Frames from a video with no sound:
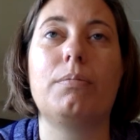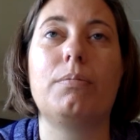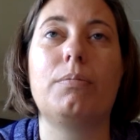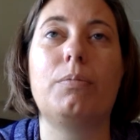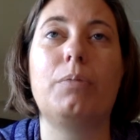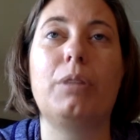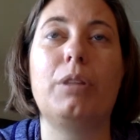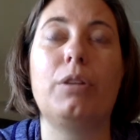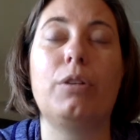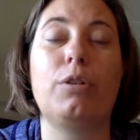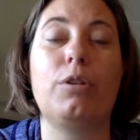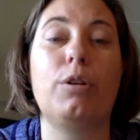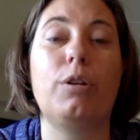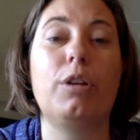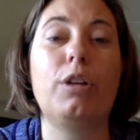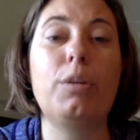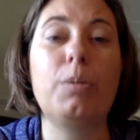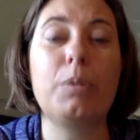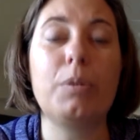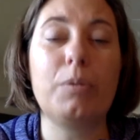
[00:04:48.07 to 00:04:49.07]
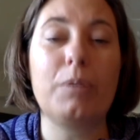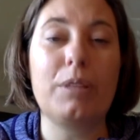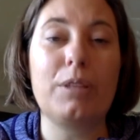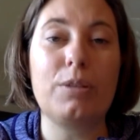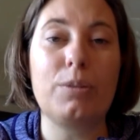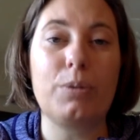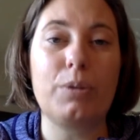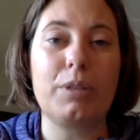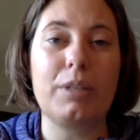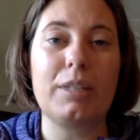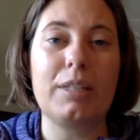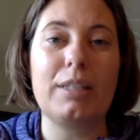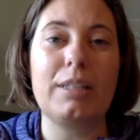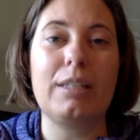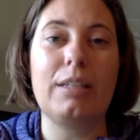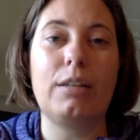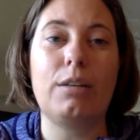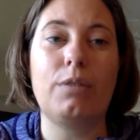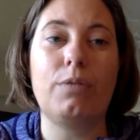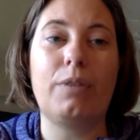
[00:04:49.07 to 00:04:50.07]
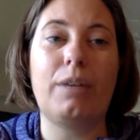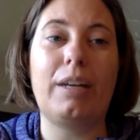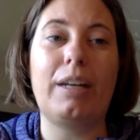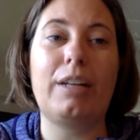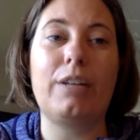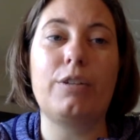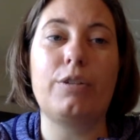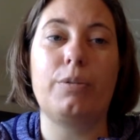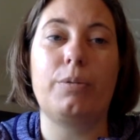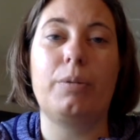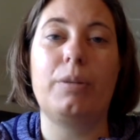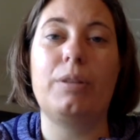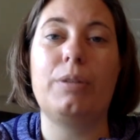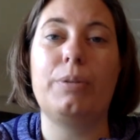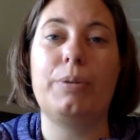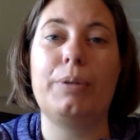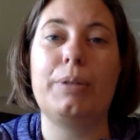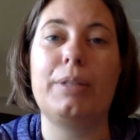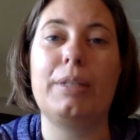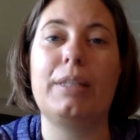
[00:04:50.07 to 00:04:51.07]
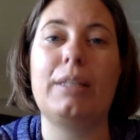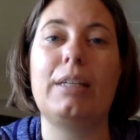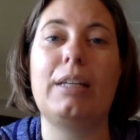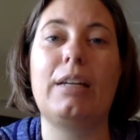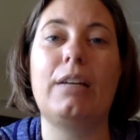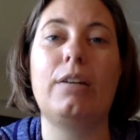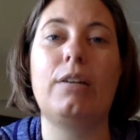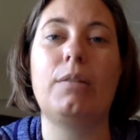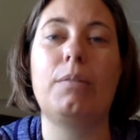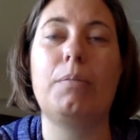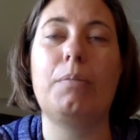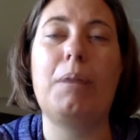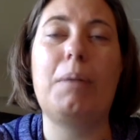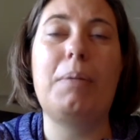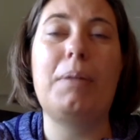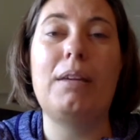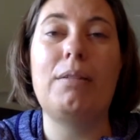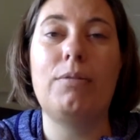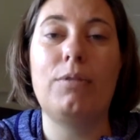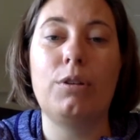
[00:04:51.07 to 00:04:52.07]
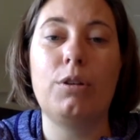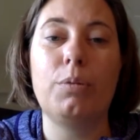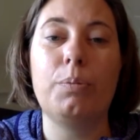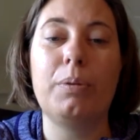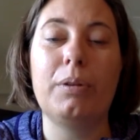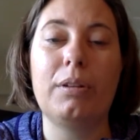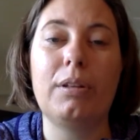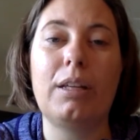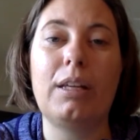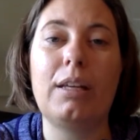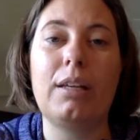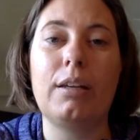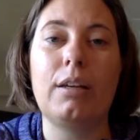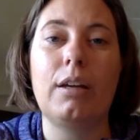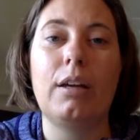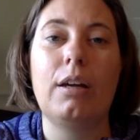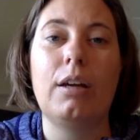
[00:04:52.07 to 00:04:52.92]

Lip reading: with your human resources and your financial resources, and maybe even your building